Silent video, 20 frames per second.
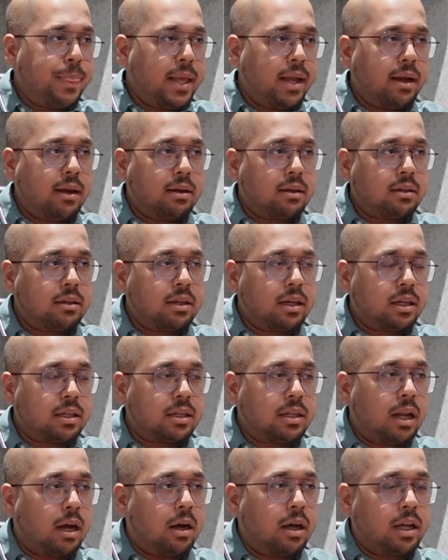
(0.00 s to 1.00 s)
They are
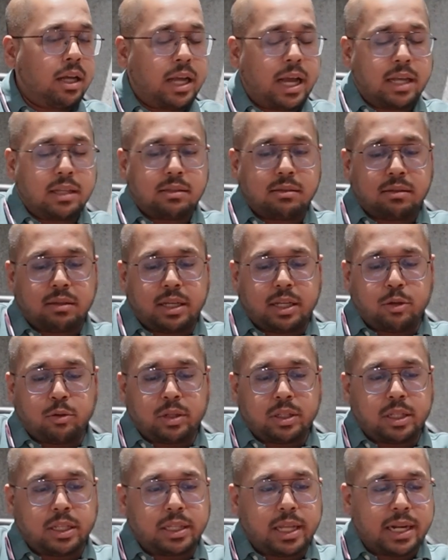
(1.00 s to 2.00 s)

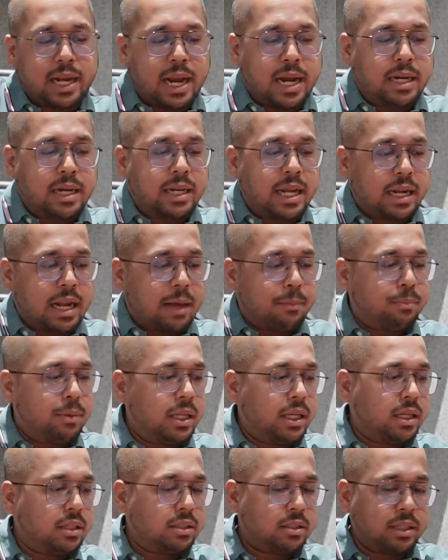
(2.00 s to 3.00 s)
their entire
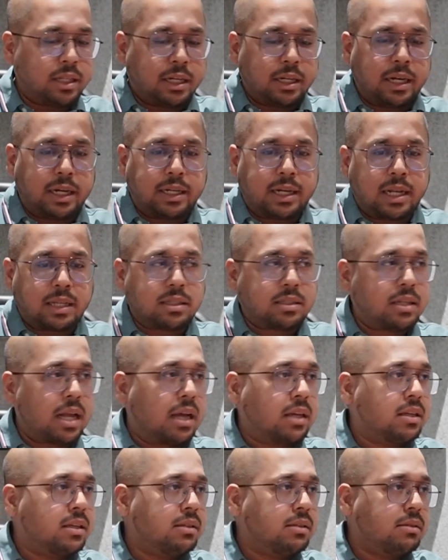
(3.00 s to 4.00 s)
application, their entire
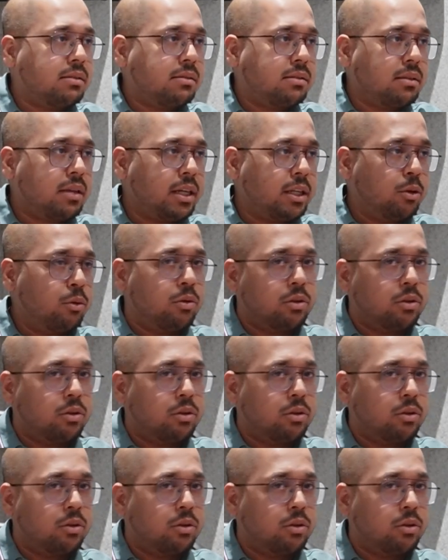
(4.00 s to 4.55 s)
stack is